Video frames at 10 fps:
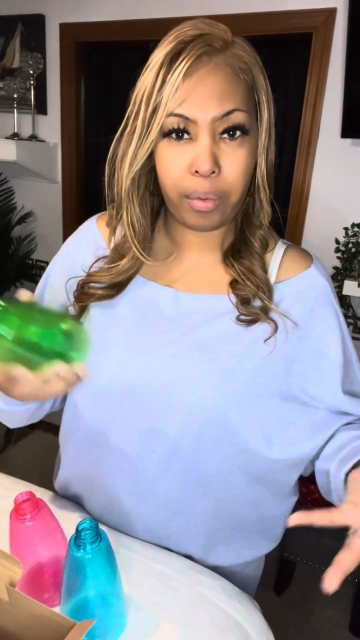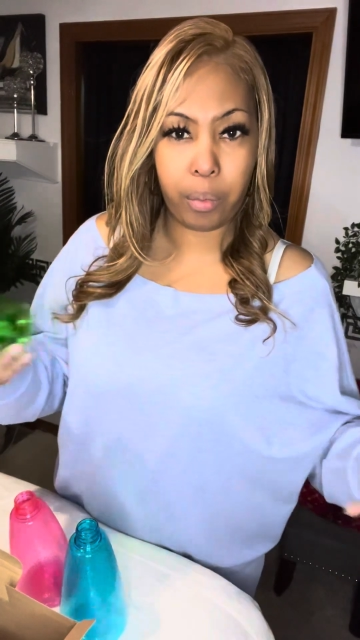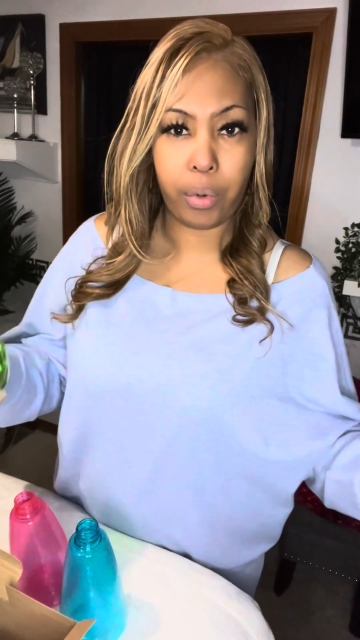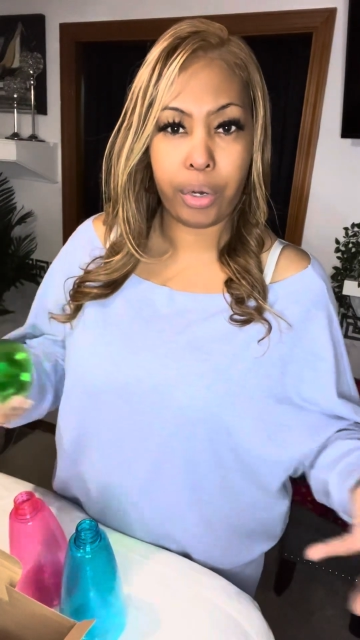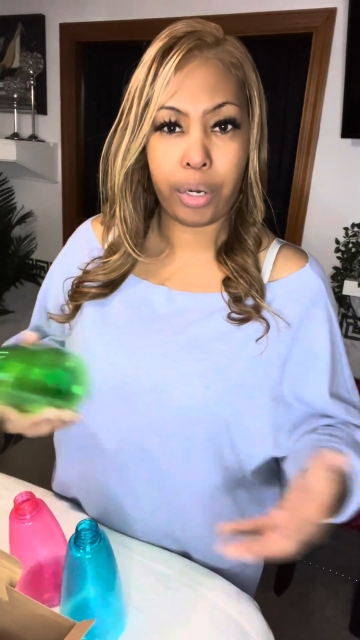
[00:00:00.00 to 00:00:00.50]
in
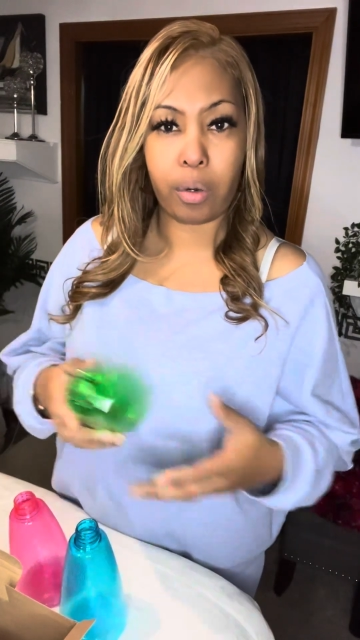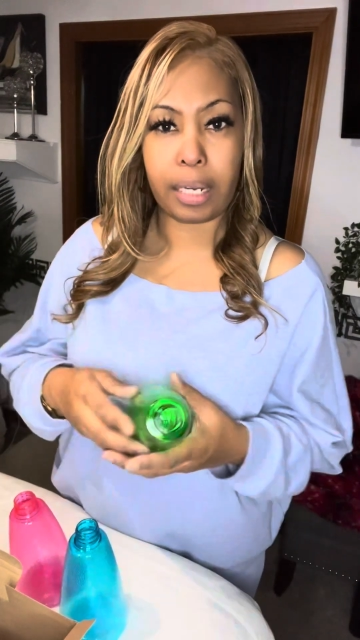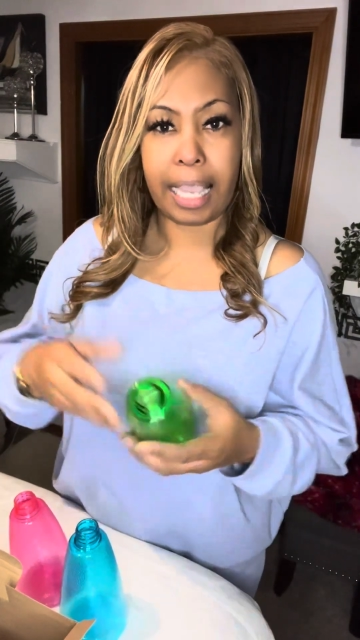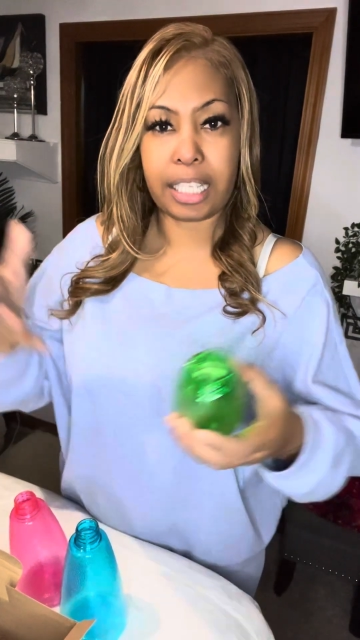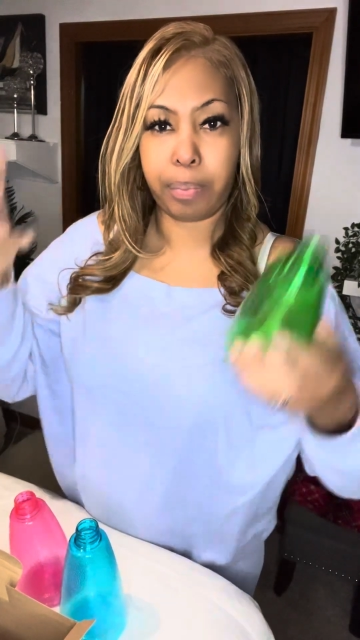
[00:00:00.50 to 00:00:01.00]
water or
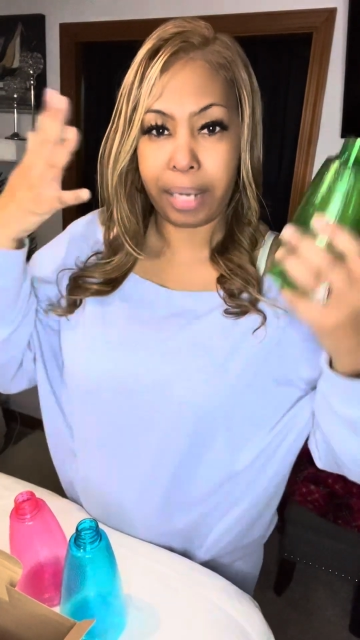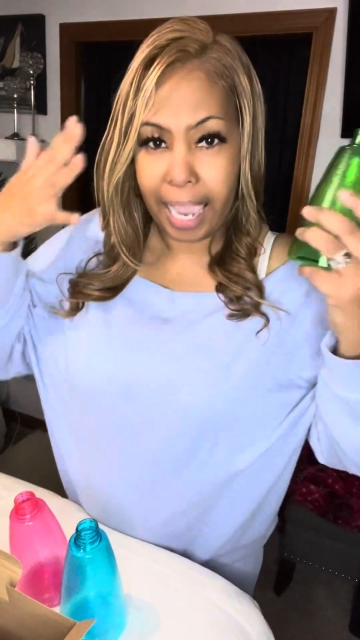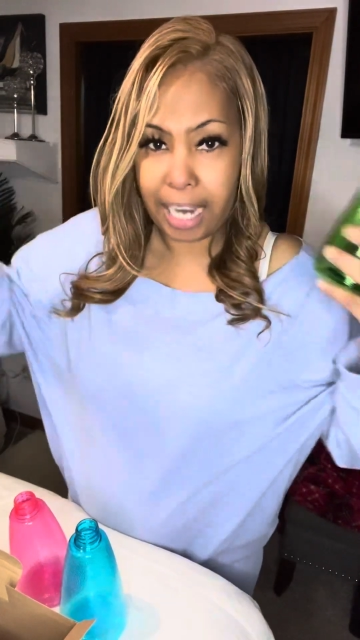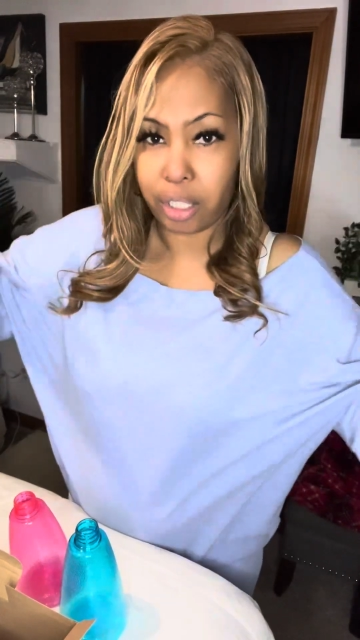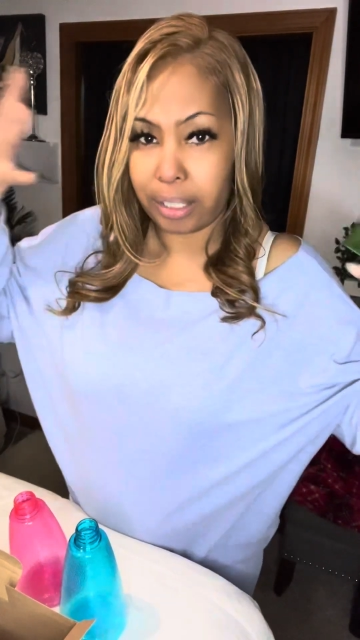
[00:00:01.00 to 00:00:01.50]
like
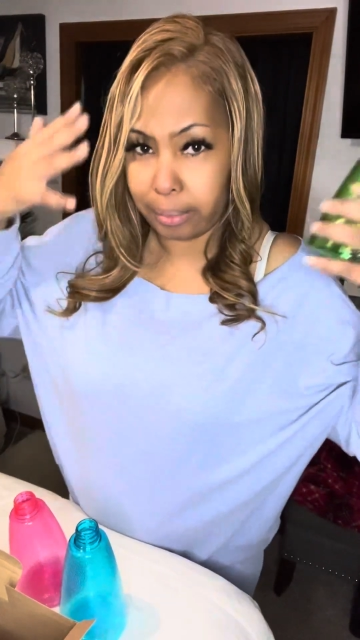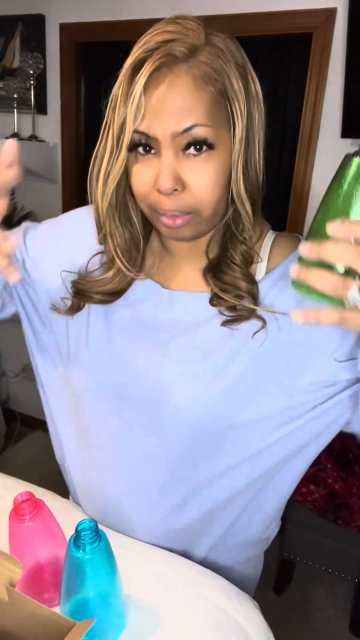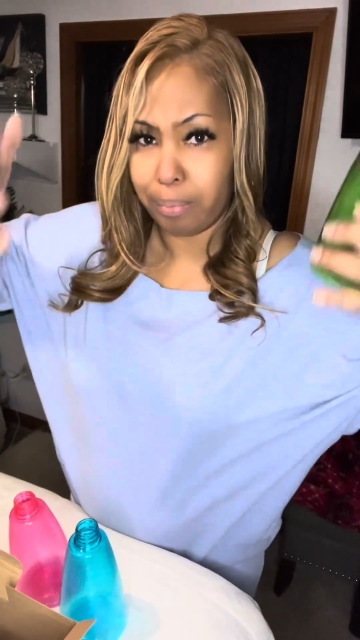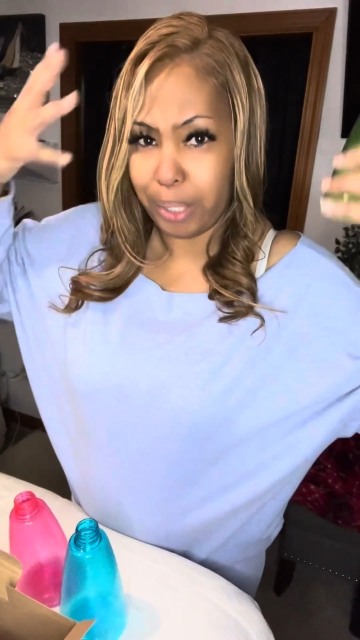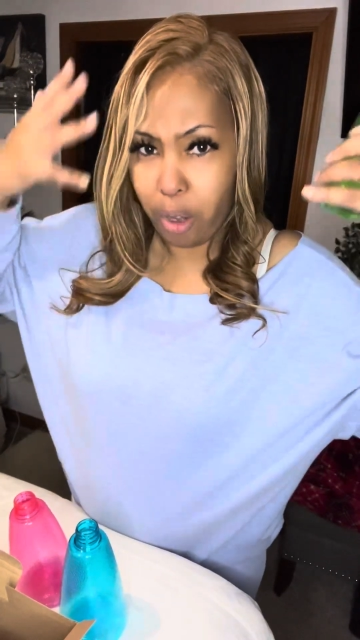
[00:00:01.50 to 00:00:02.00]
splash,
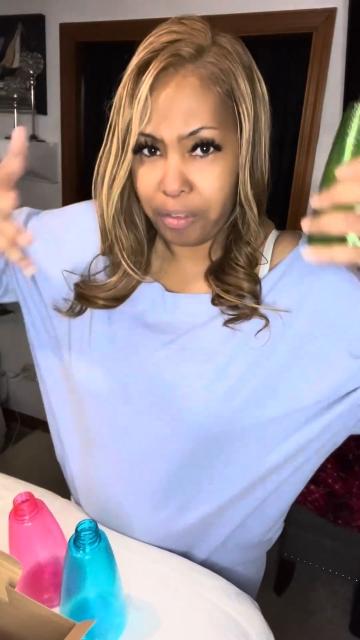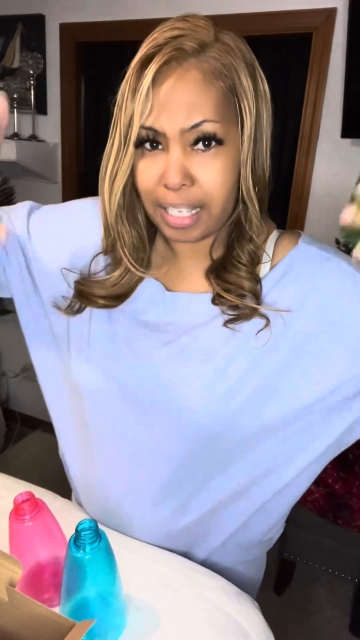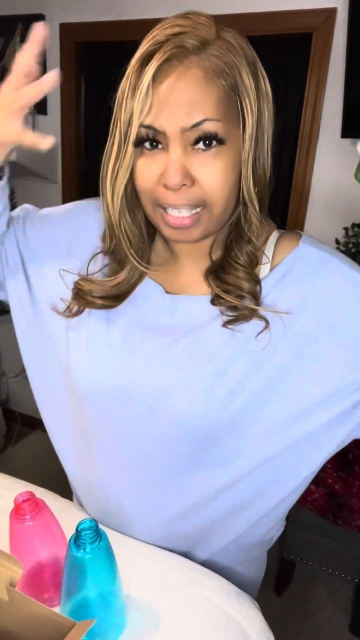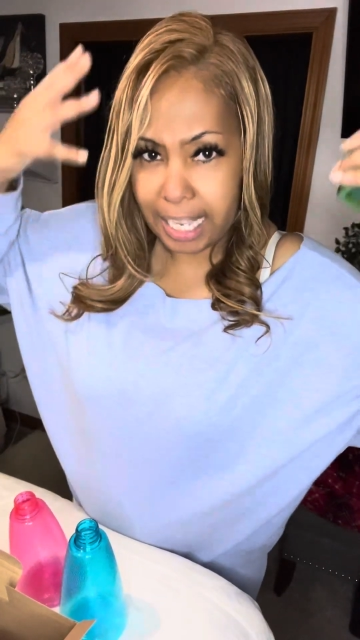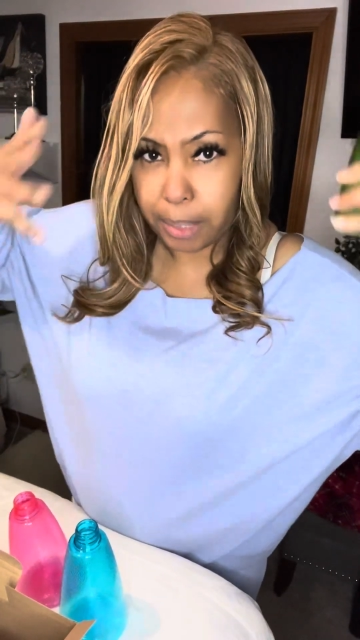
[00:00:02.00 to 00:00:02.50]
be over the
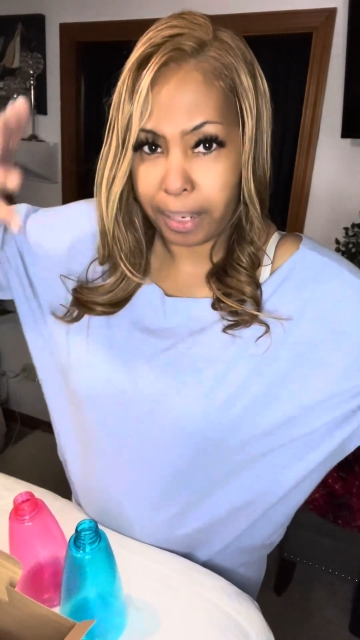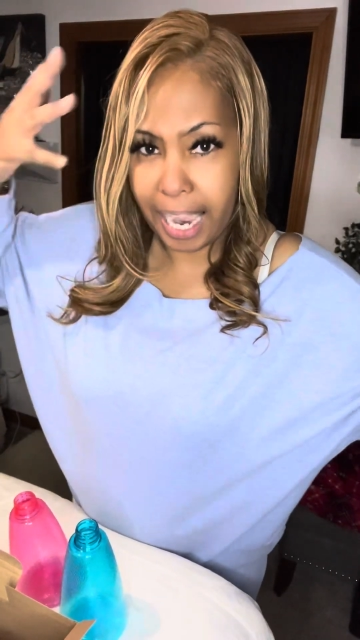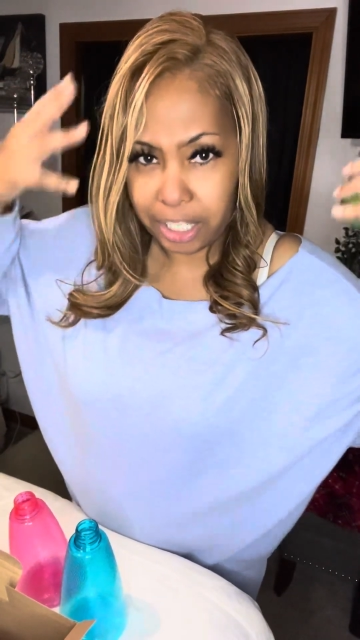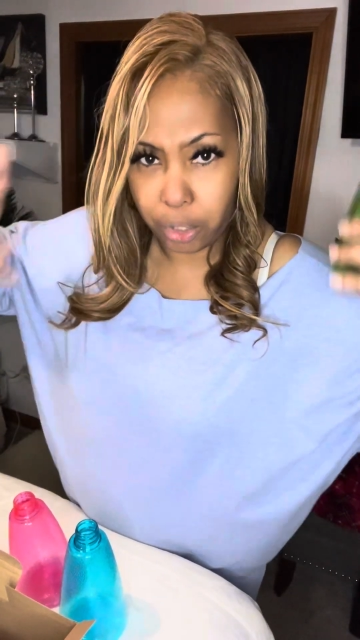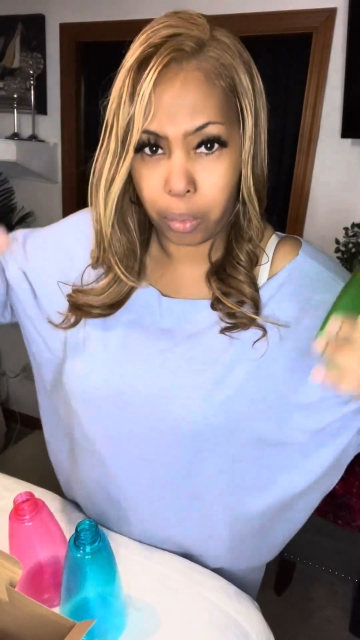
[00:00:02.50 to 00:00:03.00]
sink,
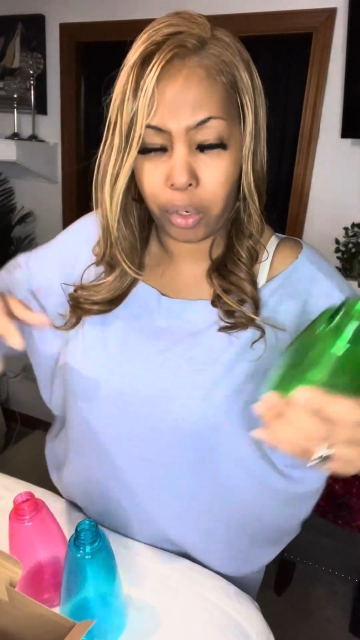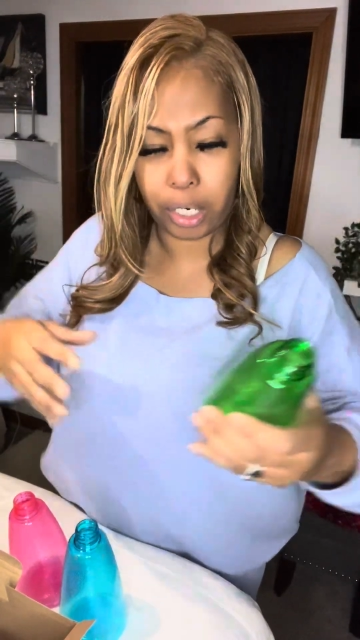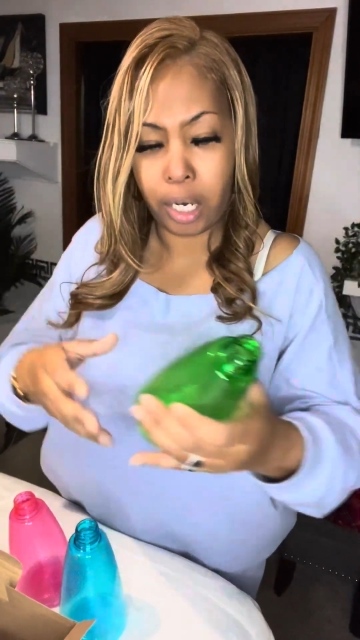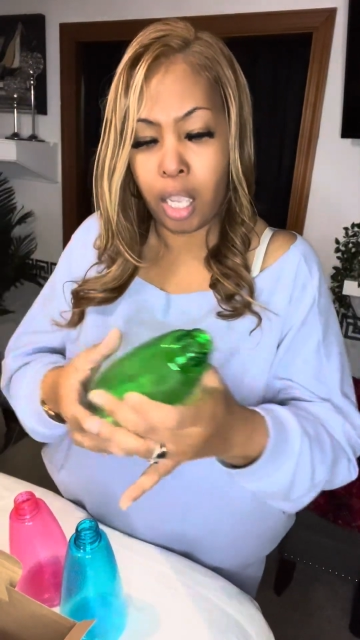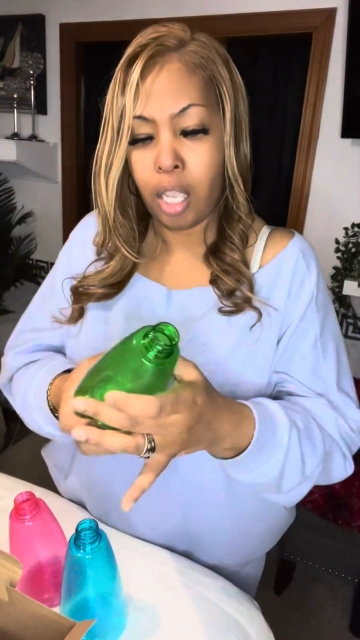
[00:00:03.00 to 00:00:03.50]
splash in the water.